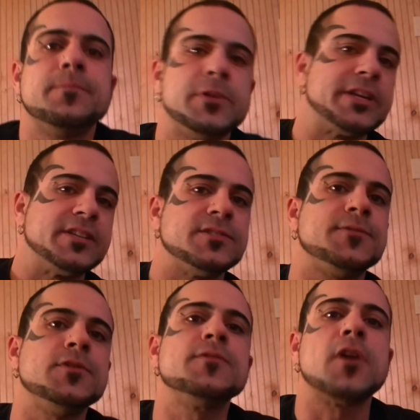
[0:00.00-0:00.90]
Because
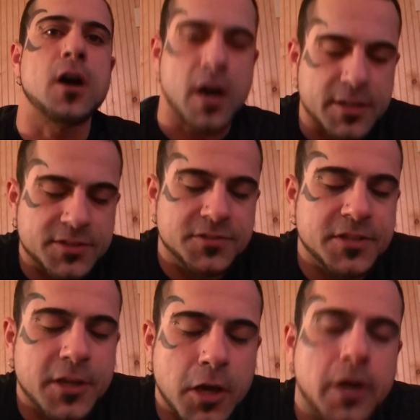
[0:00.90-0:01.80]
if you've
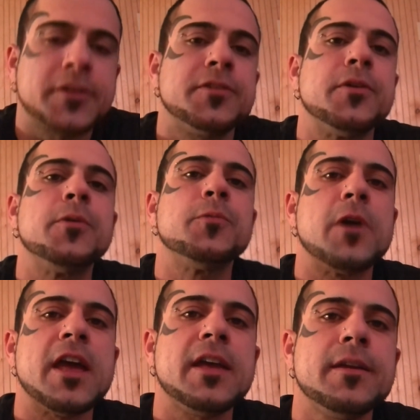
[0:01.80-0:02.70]
honestly gone your own
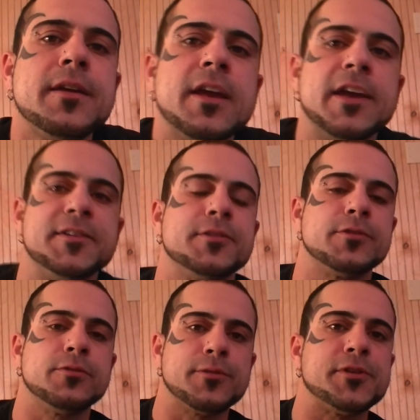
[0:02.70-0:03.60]
way and you're
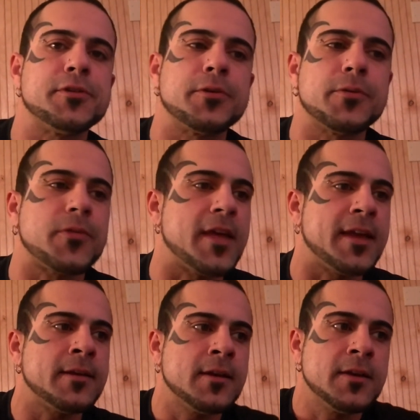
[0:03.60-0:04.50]
doing your own
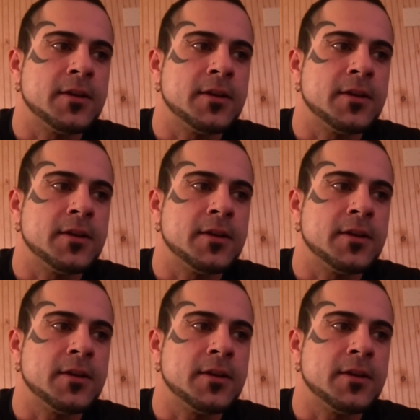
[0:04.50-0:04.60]
thing,